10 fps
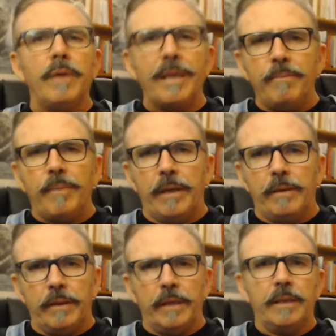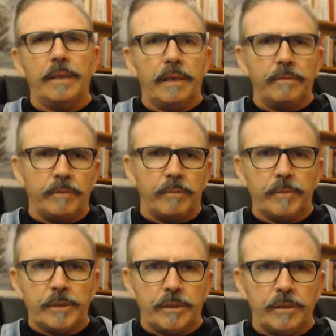impaired thinking that gives you
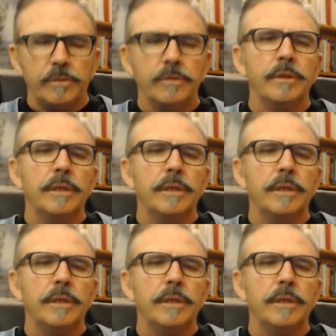permission to do it,